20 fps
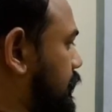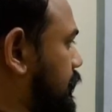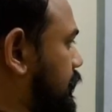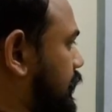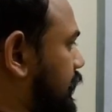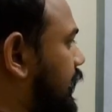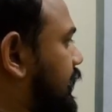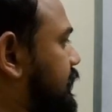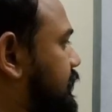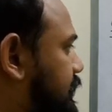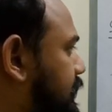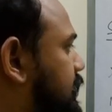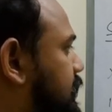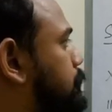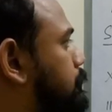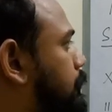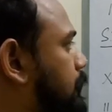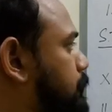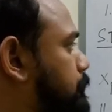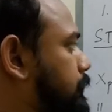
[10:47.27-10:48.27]
That is, this
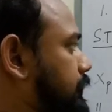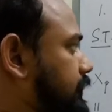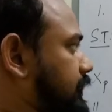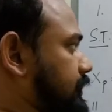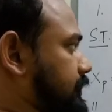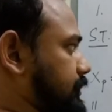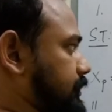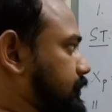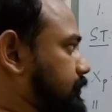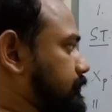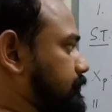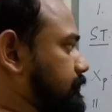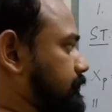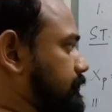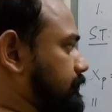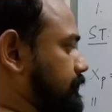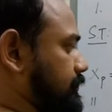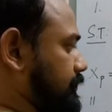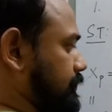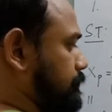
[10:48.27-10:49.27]
must be this,
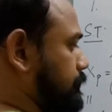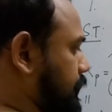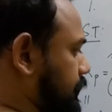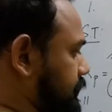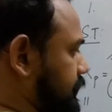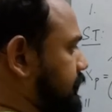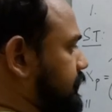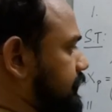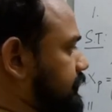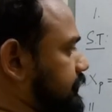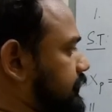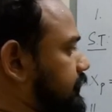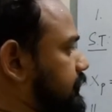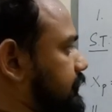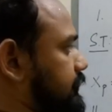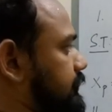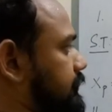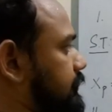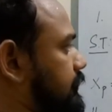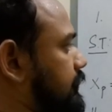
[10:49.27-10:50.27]
because this is
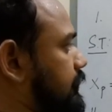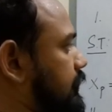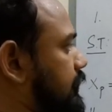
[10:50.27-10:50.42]
this.